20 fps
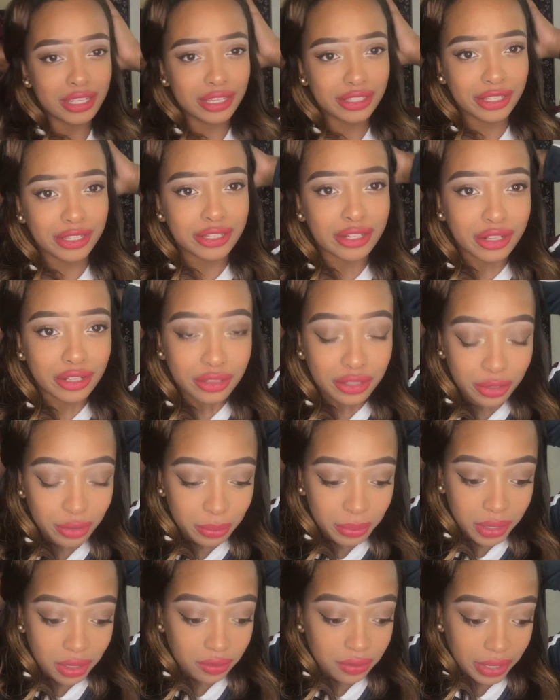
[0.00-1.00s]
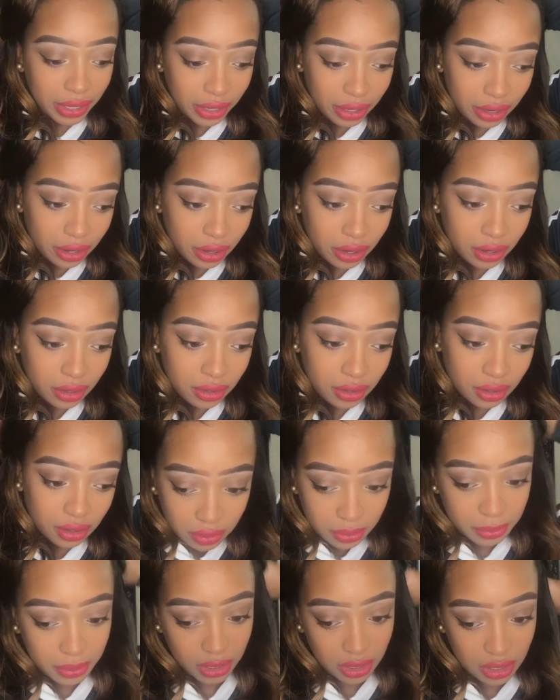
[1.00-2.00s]
take like a little bit of hair
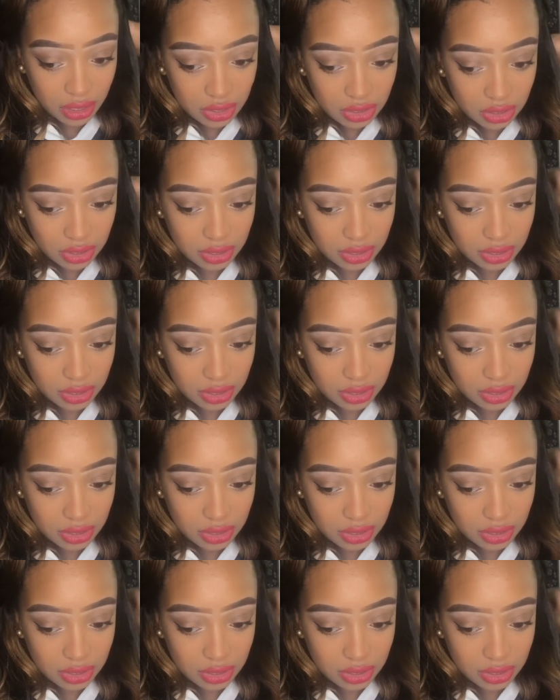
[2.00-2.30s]
from each